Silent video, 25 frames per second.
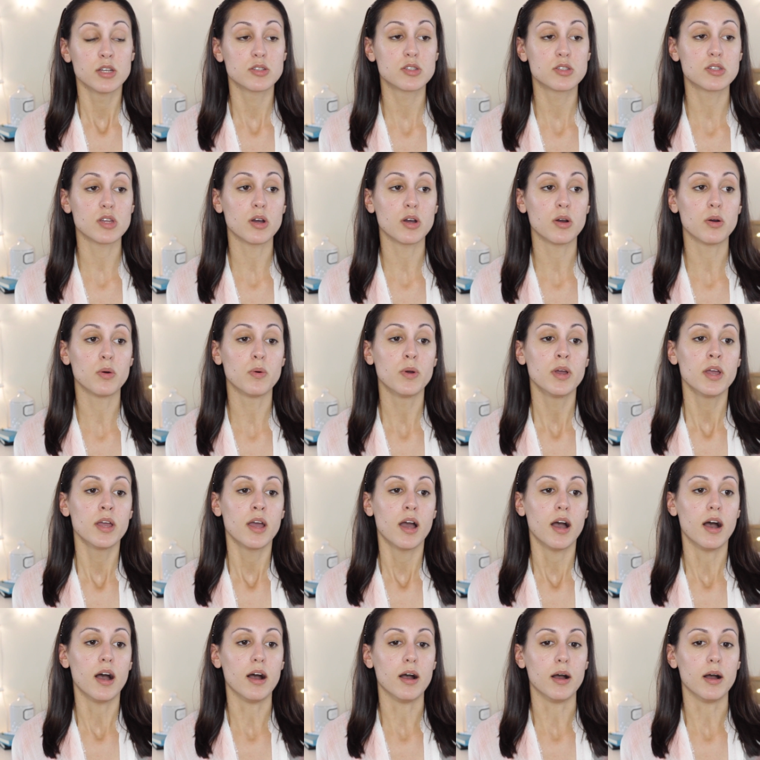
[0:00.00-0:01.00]
So
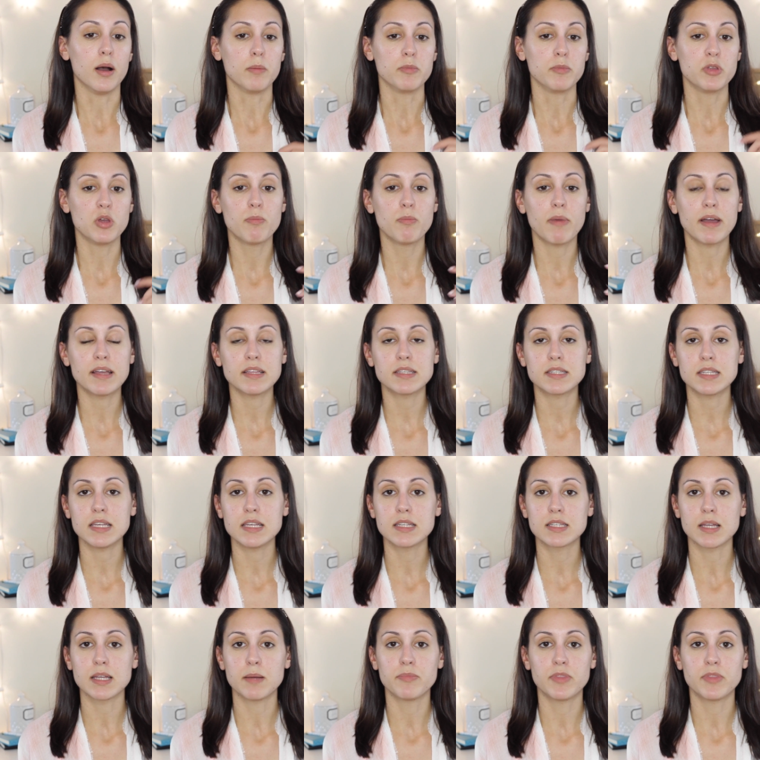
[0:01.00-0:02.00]
um, you might
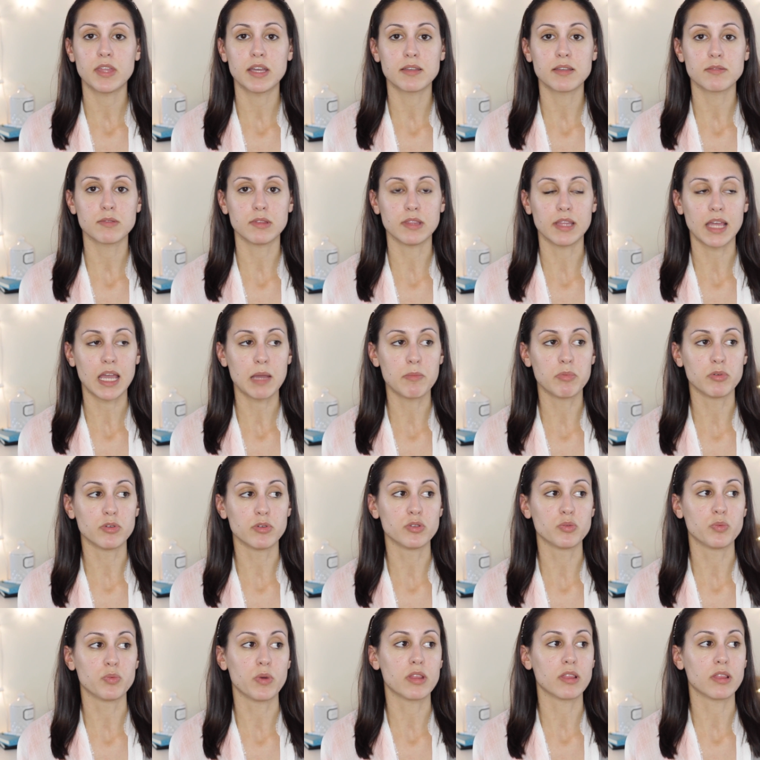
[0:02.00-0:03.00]
see something
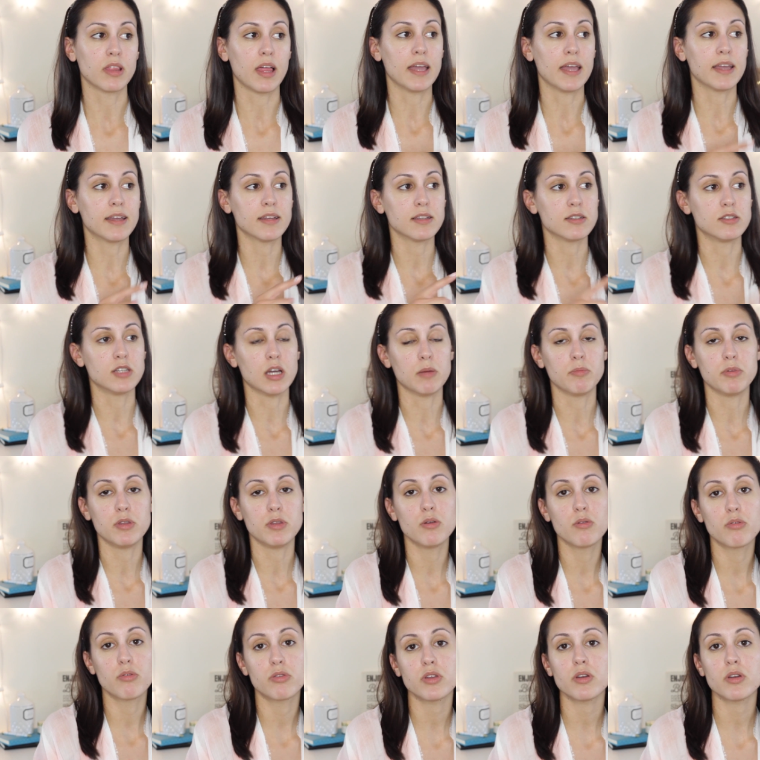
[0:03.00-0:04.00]
labeled with like
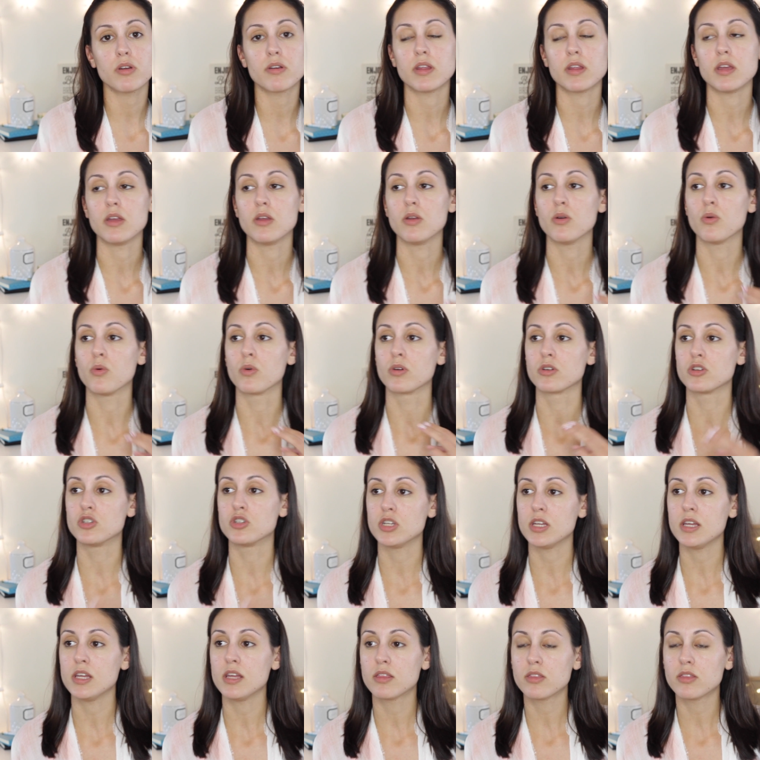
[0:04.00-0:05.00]
W thirty or
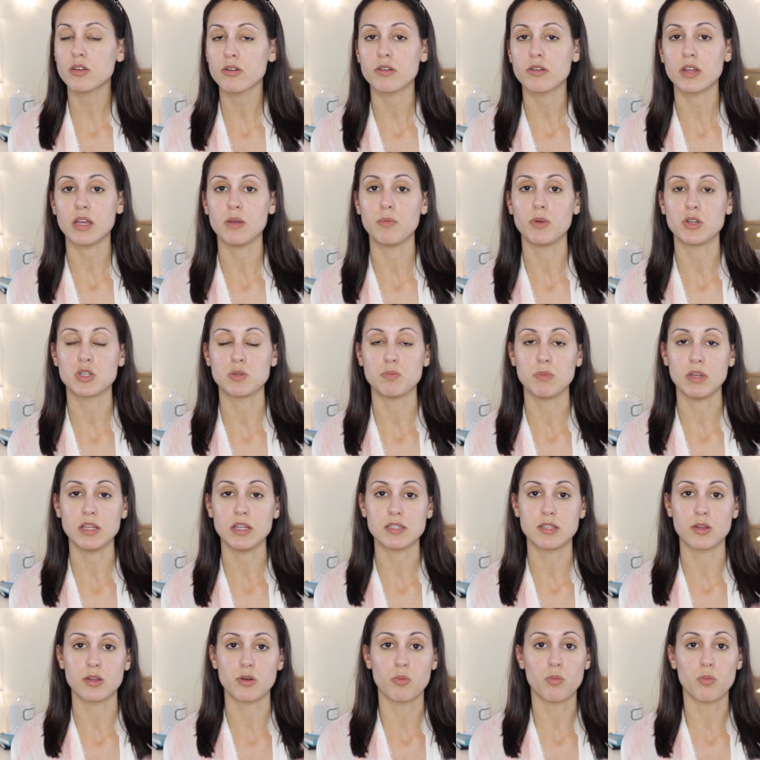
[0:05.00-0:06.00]
G thirty, which
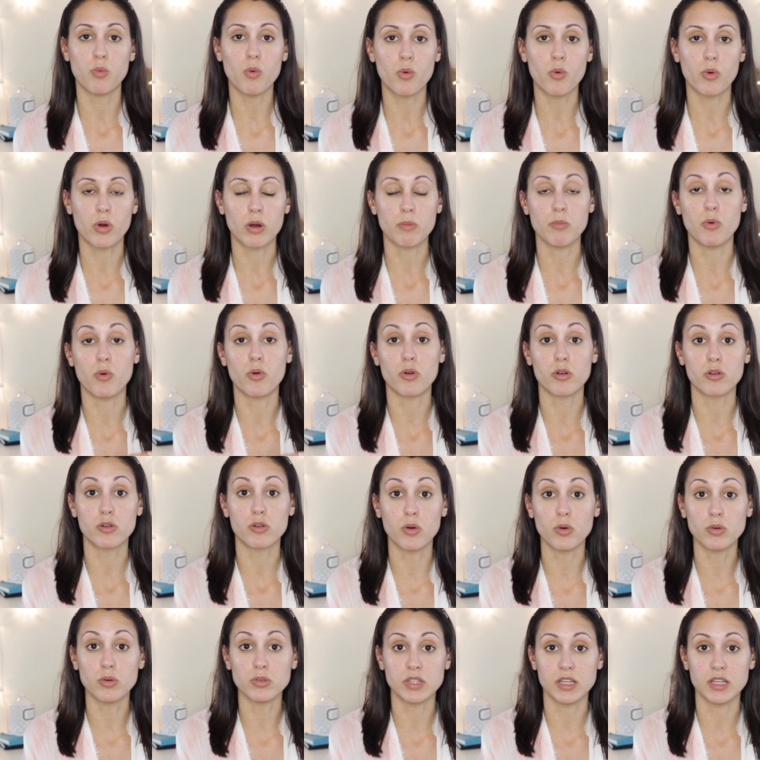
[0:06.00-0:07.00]
means they're warm or
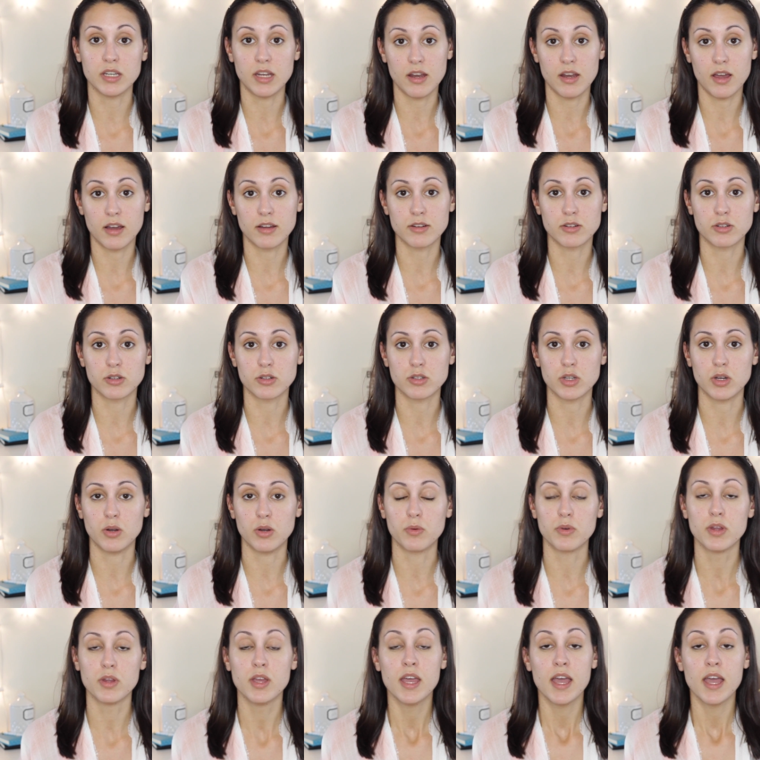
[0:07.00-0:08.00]
golden in
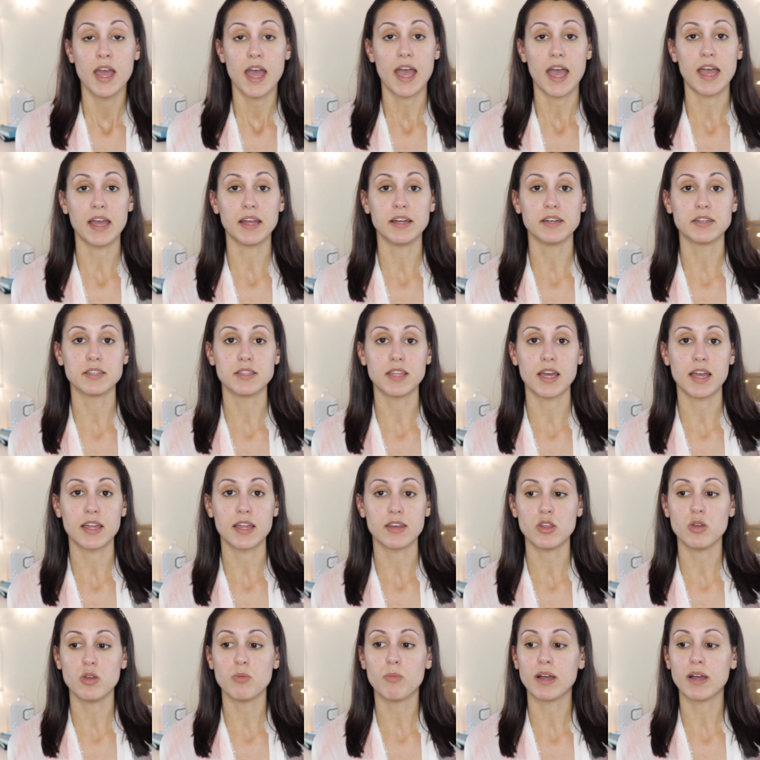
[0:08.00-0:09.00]
undertone. And
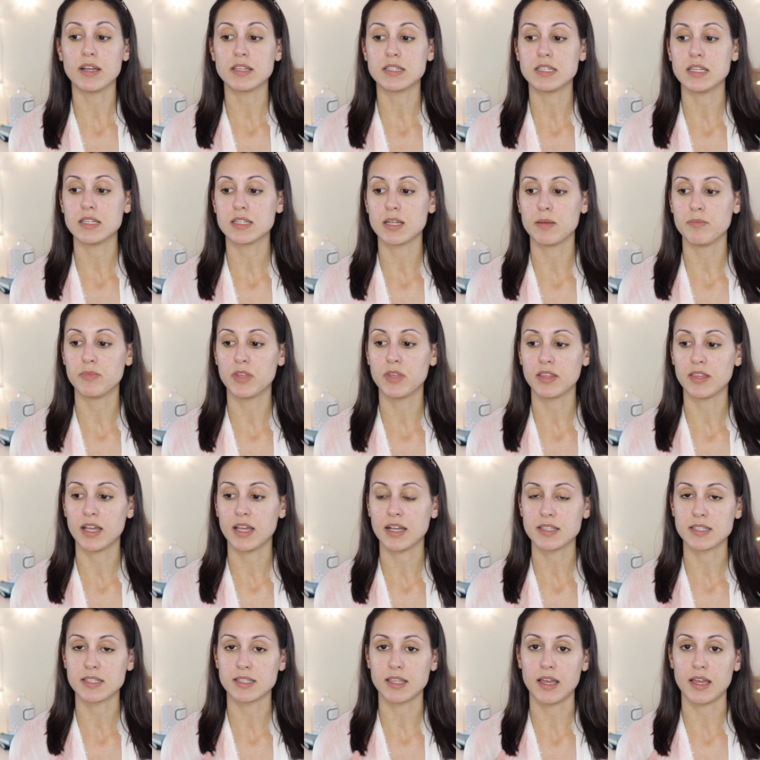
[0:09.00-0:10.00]
then you might see something
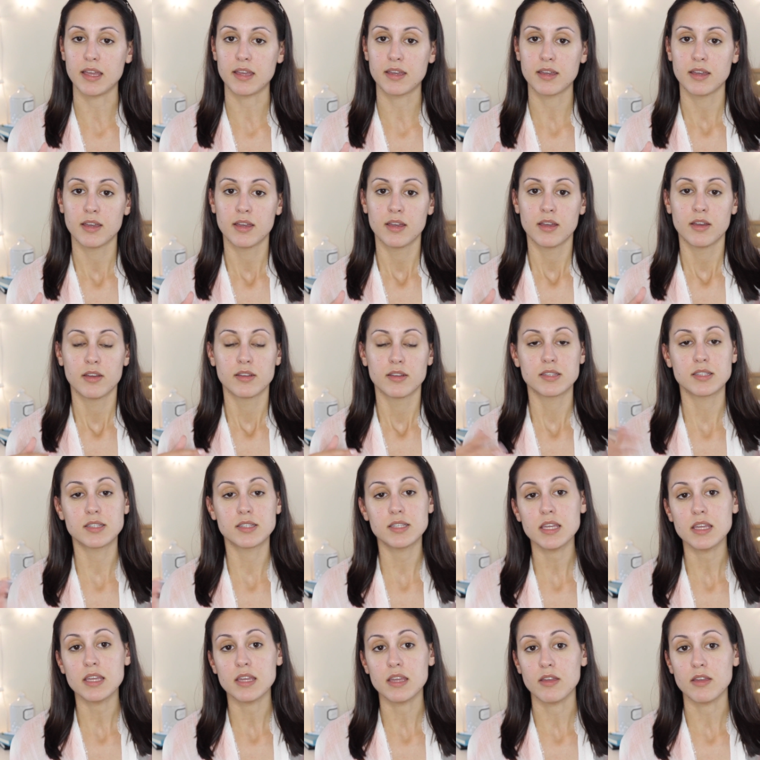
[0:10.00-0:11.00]
that's like
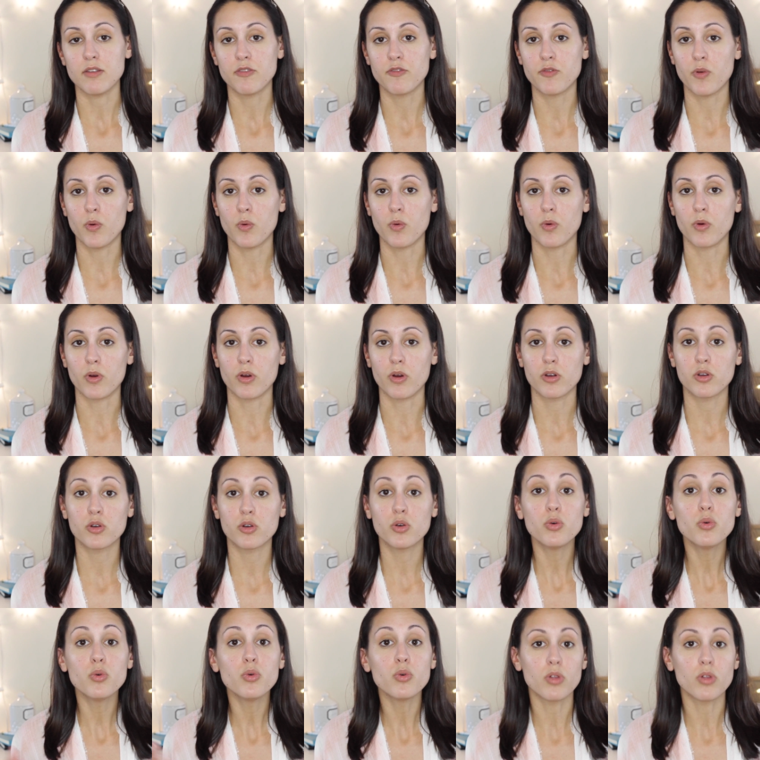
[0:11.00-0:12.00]
C for
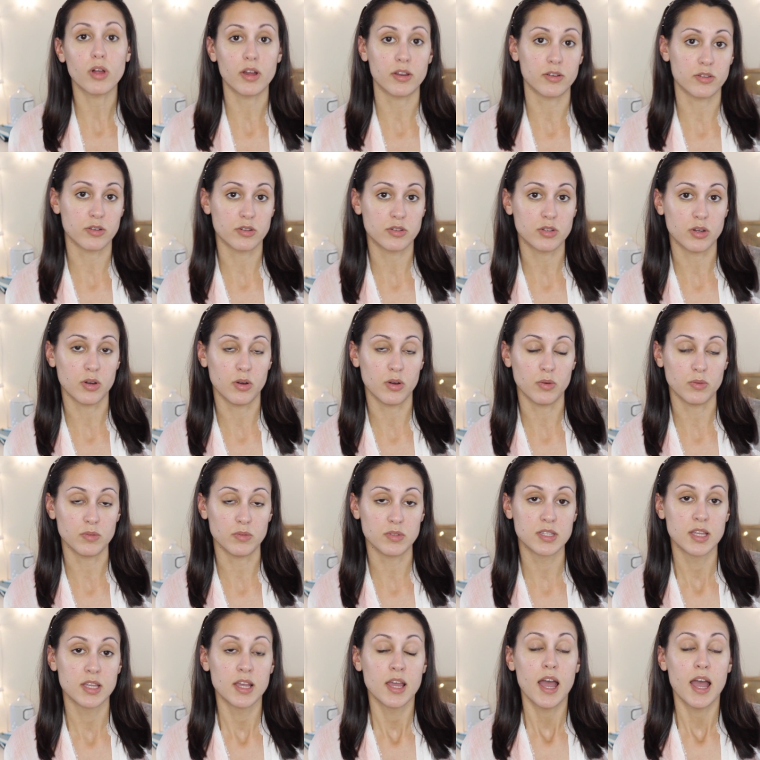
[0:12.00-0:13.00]
cool
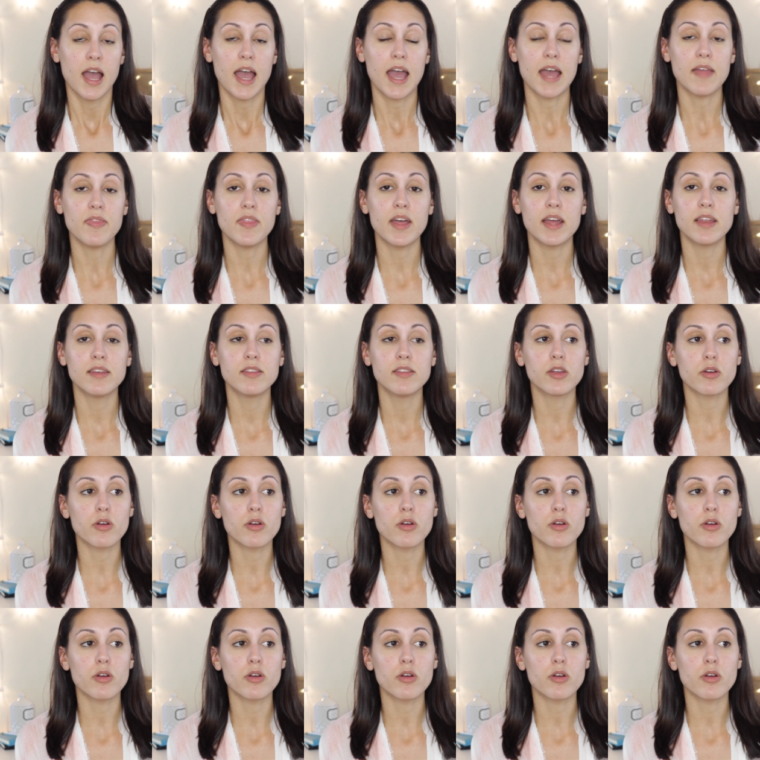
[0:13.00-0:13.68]
undertones. And then